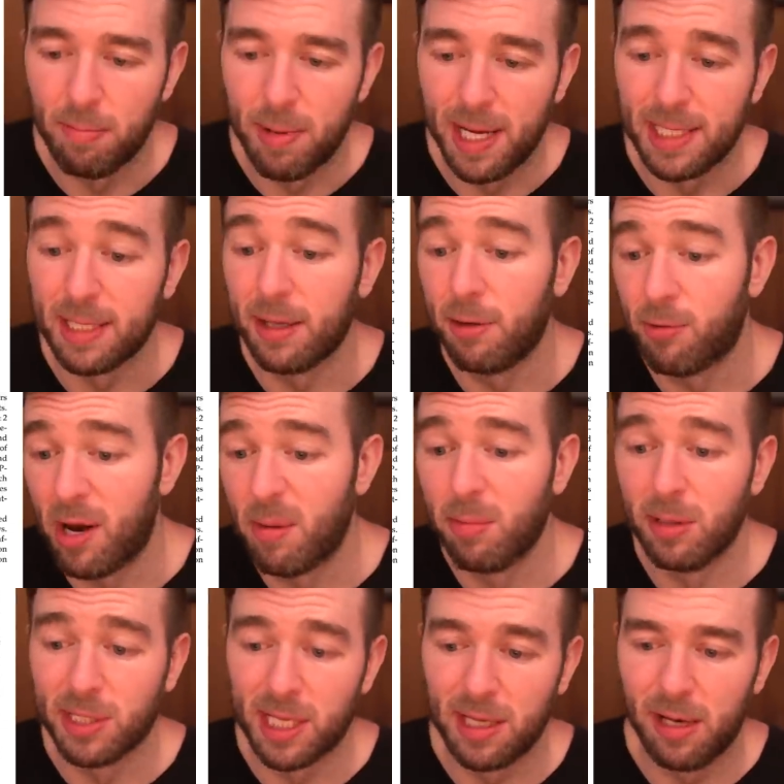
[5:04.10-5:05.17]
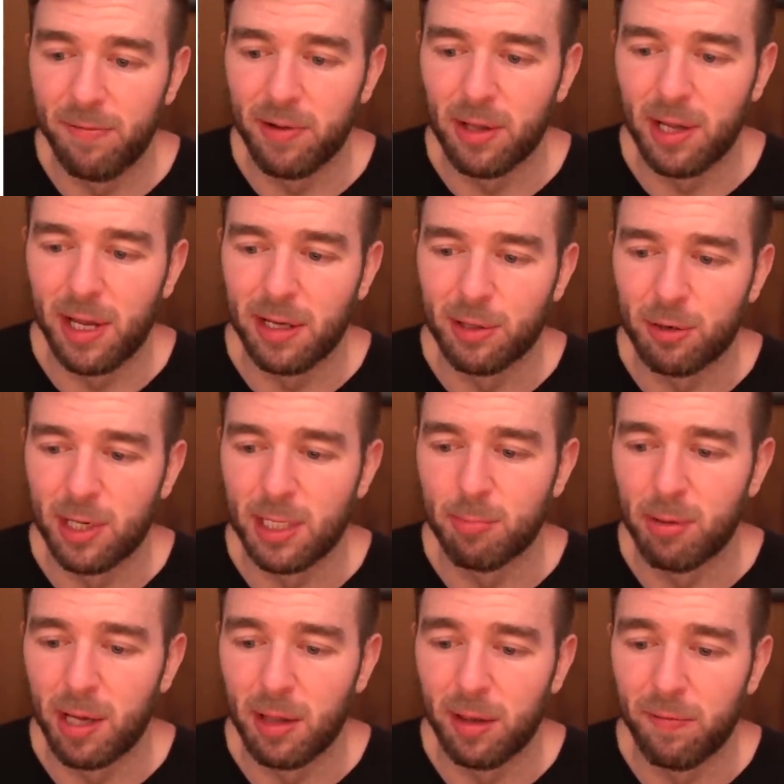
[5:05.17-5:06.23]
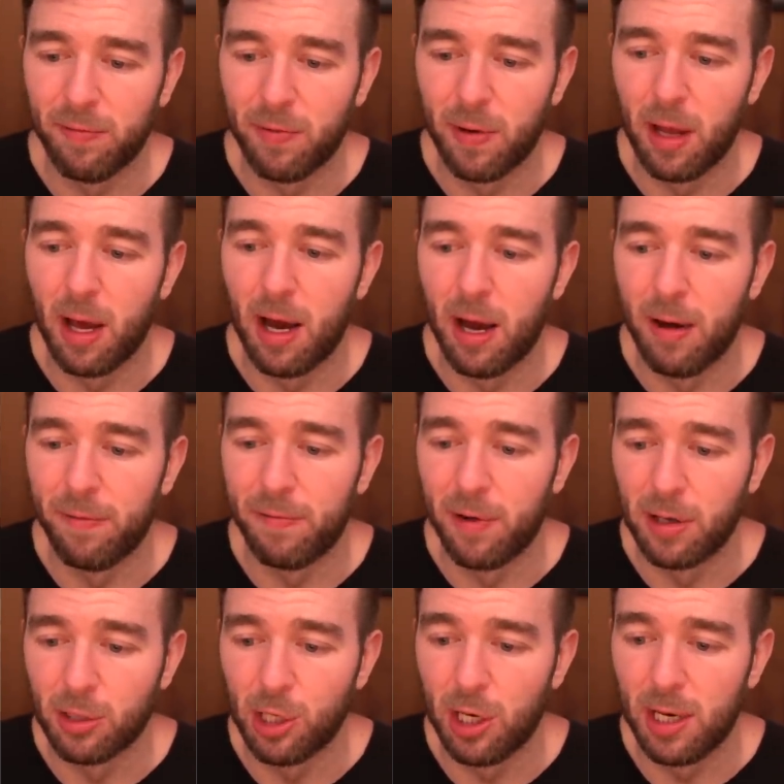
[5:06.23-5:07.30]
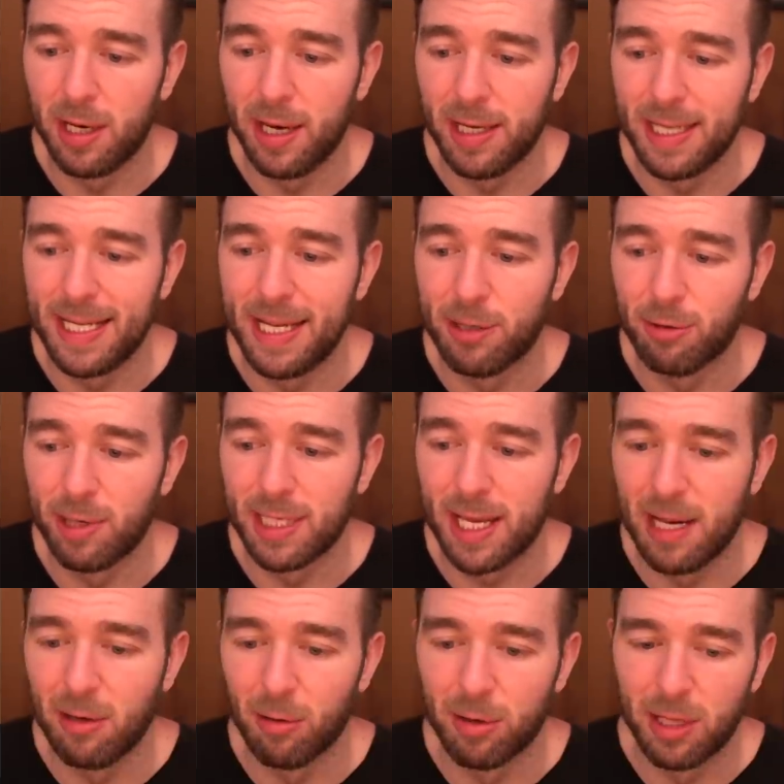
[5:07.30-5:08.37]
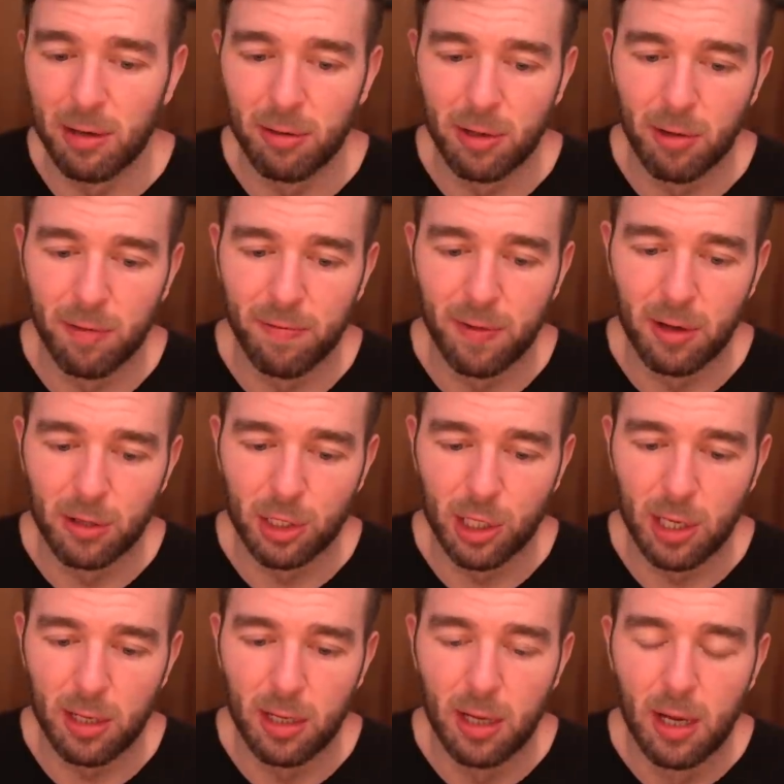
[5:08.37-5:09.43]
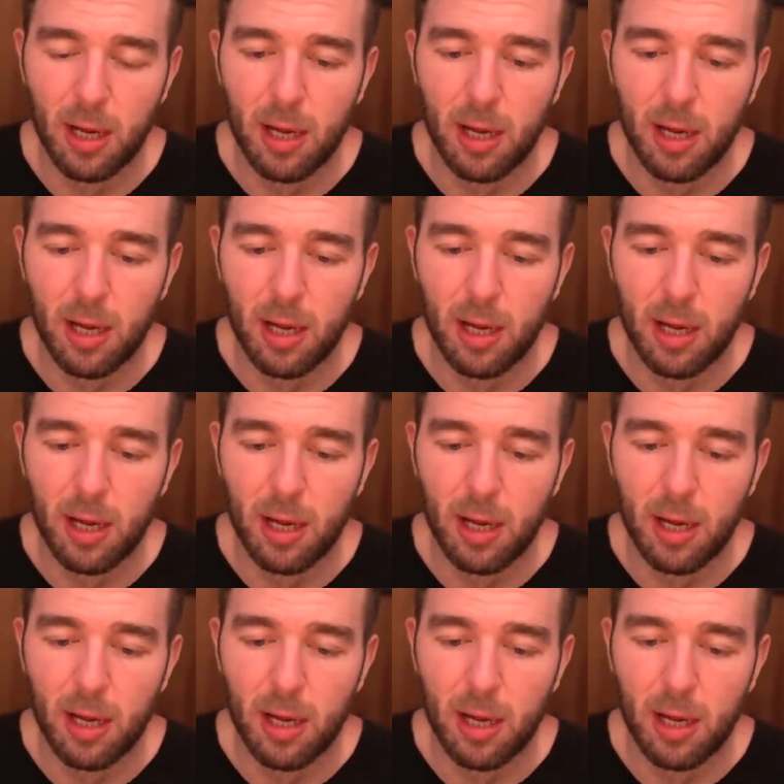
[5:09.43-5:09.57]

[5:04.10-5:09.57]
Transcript: basically, Red Bull significantly increased platelet function, decreased endothelial function,